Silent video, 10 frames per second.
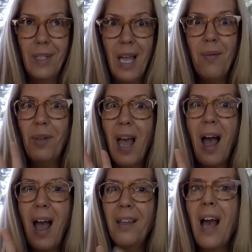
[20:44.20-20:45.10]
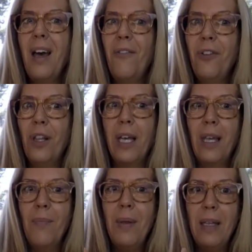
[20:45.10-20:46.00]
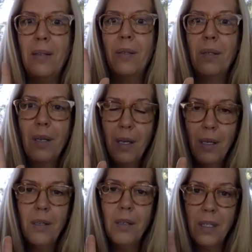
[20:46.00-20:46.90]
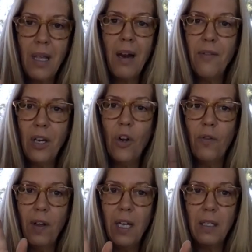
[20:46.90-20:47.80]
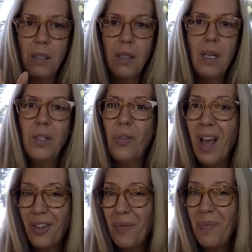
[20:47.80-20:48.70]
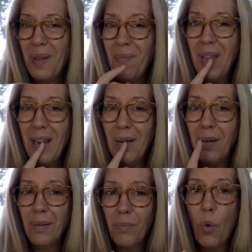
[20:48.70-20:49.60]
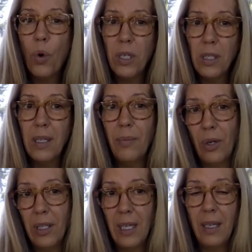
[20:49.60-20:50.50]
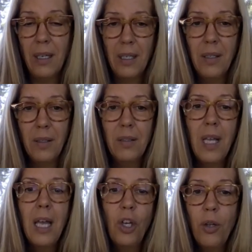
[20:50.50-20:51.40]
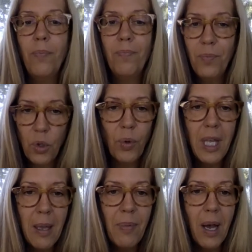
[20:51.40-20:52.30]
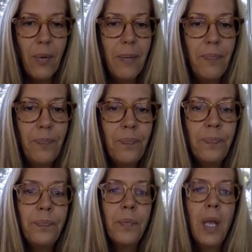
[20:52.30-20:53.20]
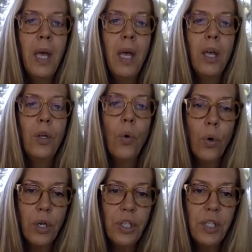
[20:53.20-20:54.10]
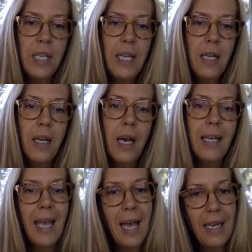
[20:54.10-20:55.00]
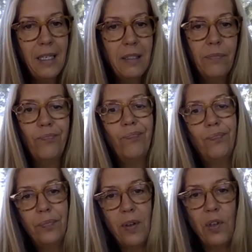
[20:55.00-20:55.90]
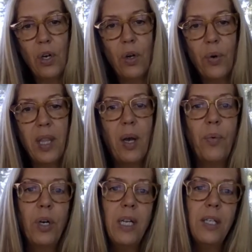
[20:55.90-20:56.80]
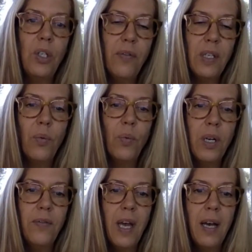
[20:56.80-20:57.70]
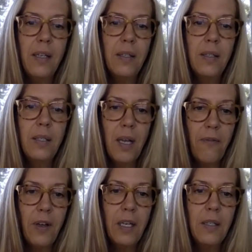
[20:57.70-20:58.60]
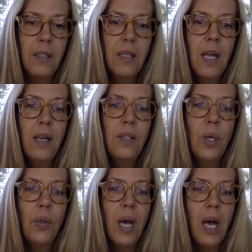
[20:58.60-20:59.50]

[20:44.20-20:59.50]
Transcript: it, I kind of feel like it means it's kind of in your face, so that could mean more deliberately. So we'll keep that one. Cordially, again, if you don't know what that word is, you have to get rid of that suffix, so the